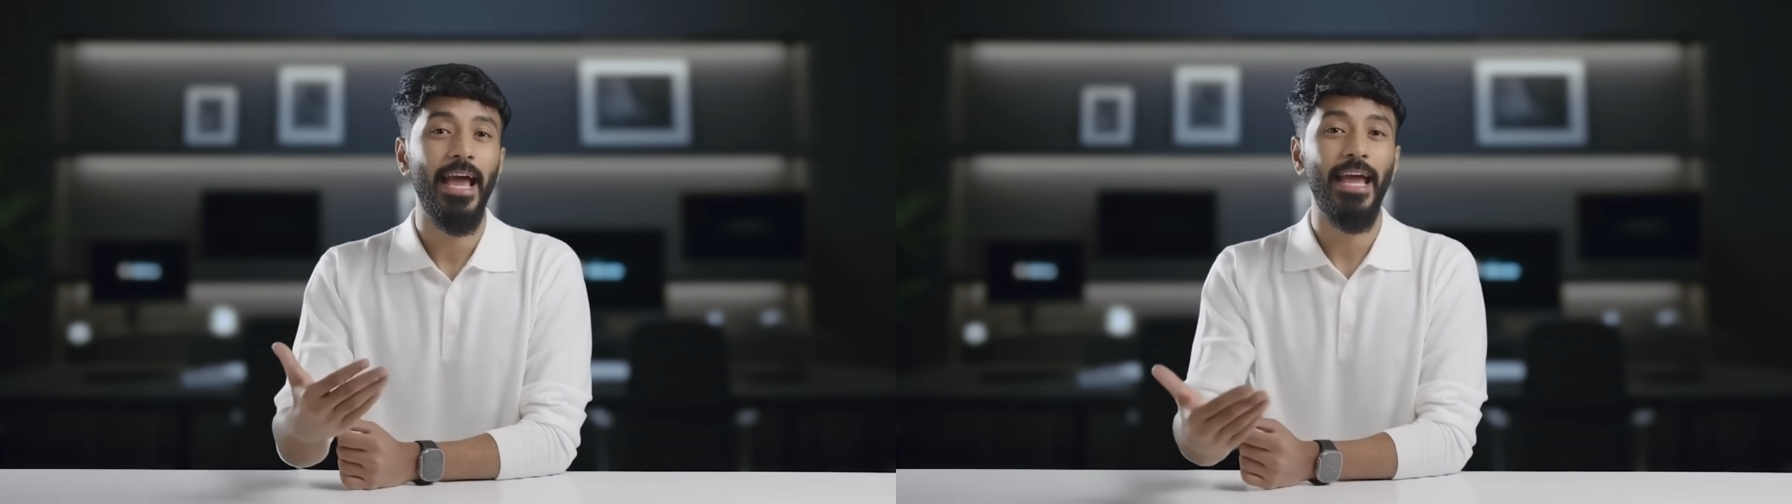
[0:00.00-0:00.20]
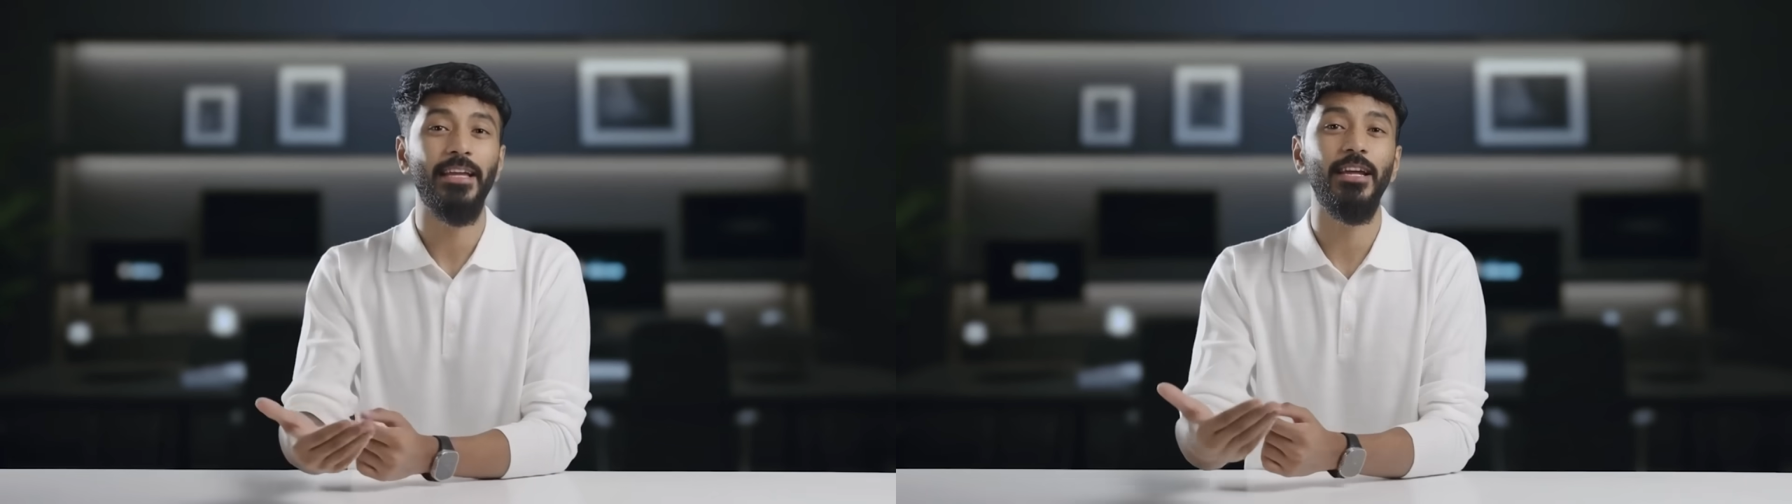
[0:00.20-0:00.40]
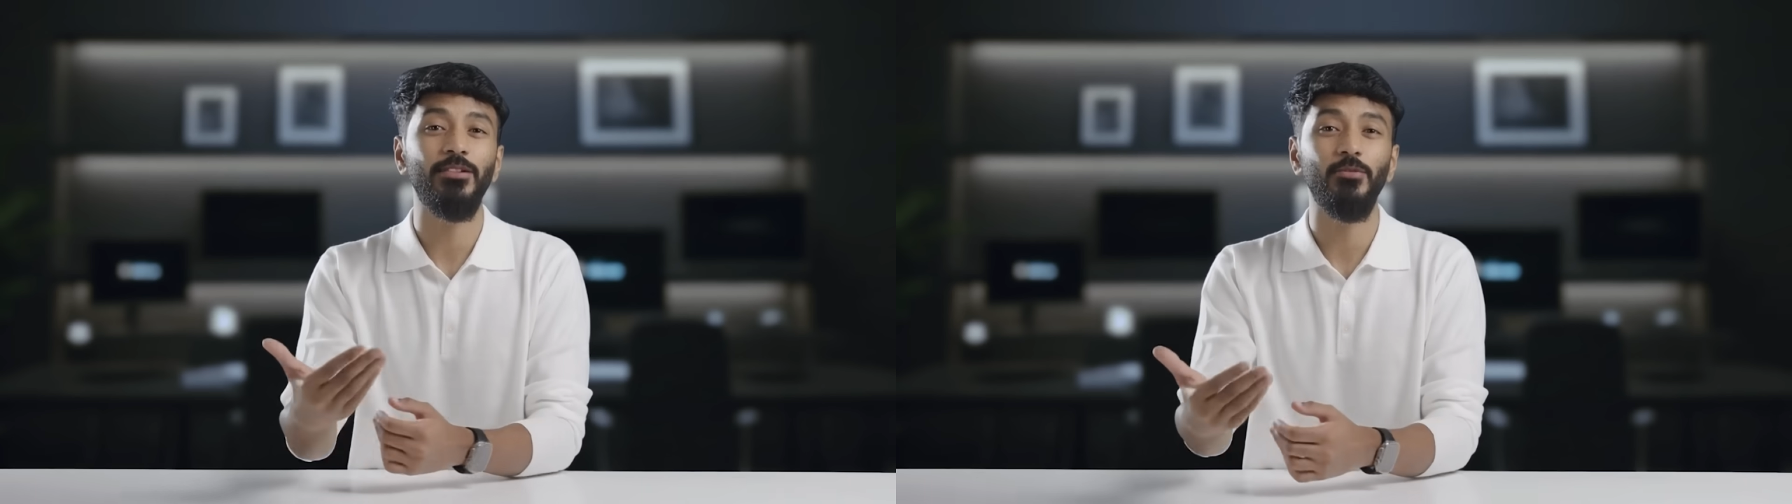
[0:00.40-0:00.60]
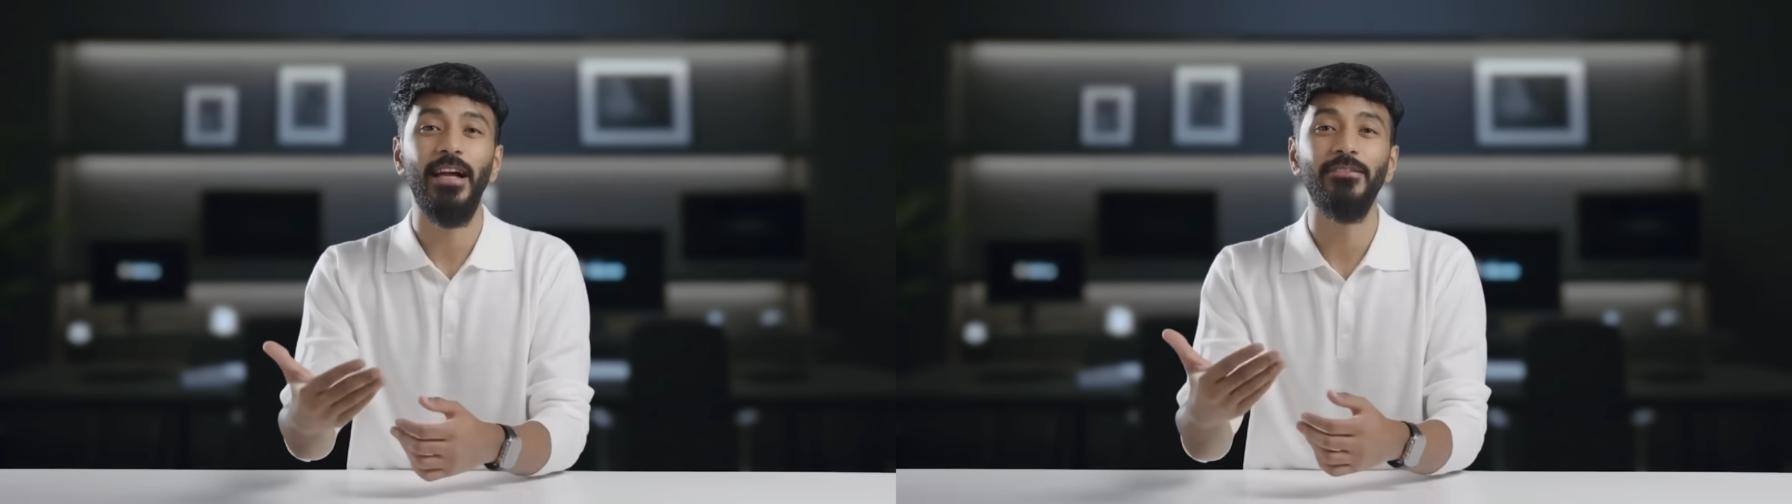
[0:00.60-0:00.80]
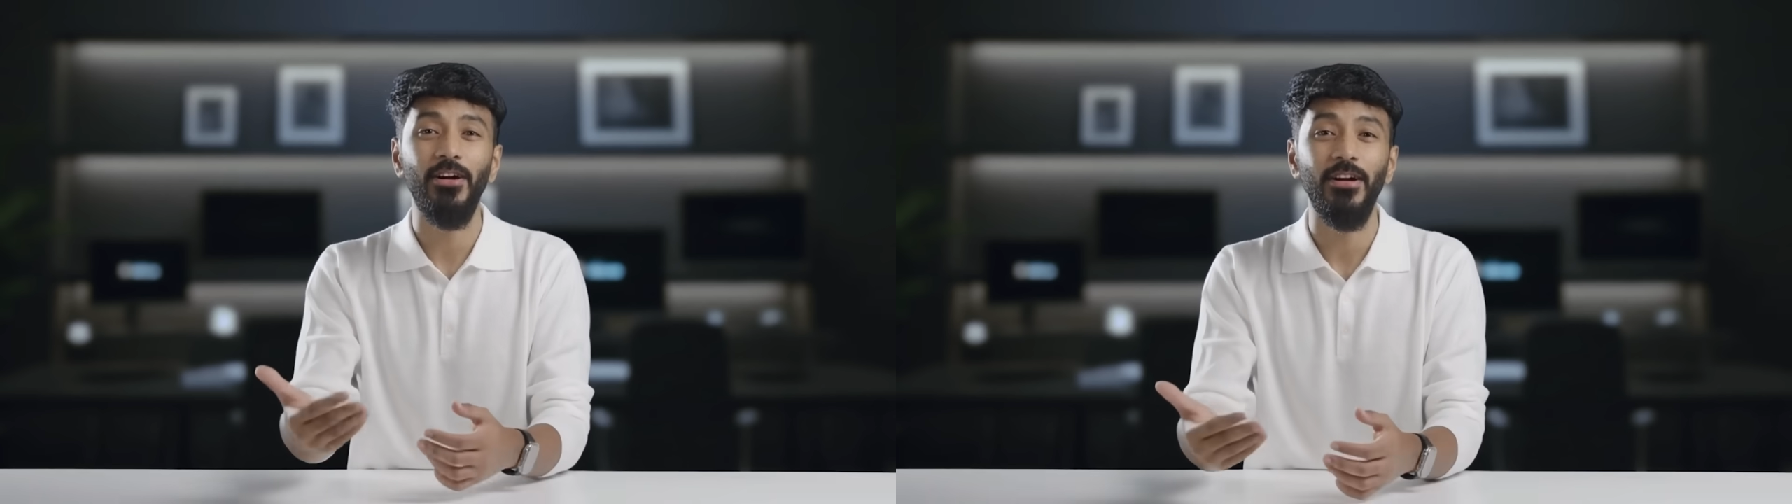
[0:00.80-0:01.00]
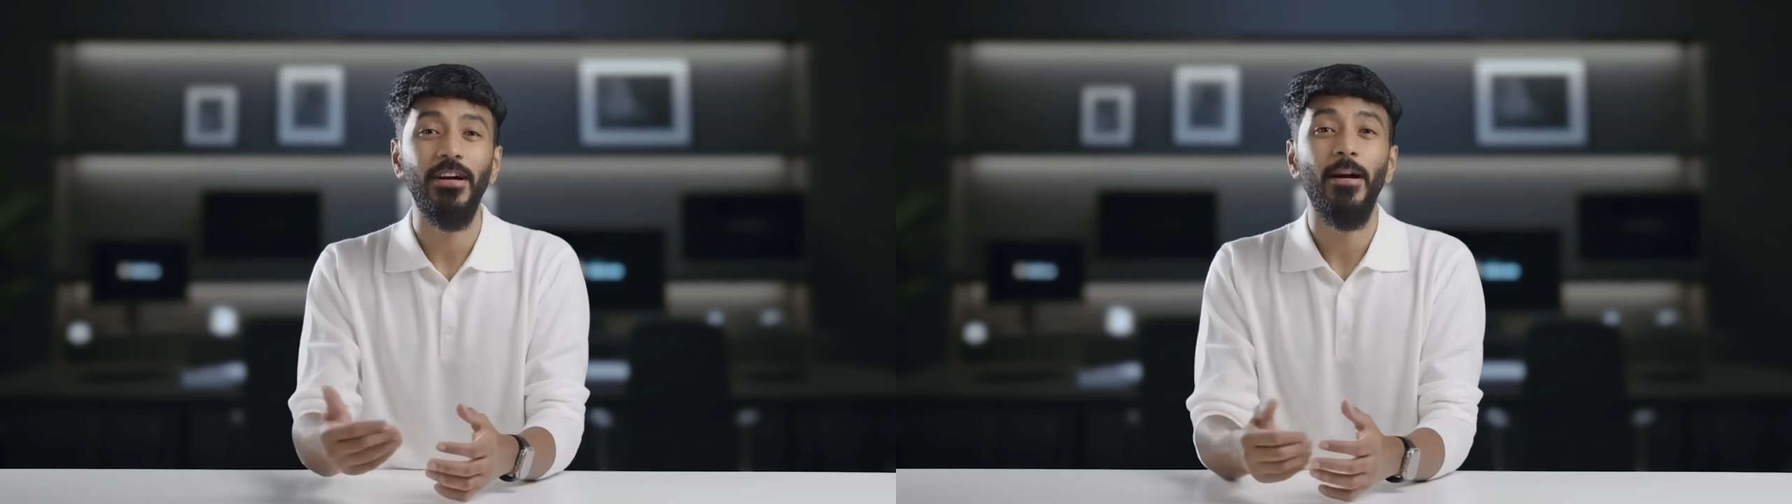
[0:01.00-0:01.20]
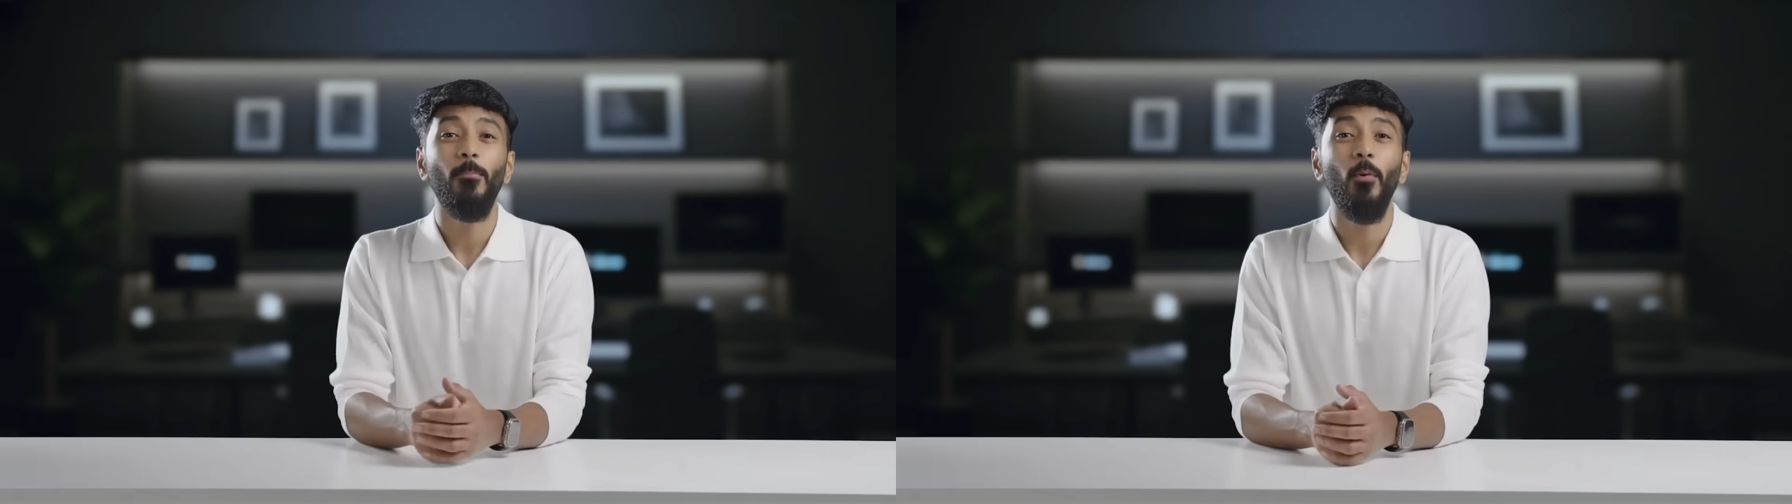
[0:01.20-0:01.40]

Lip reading: And here's what I've learned.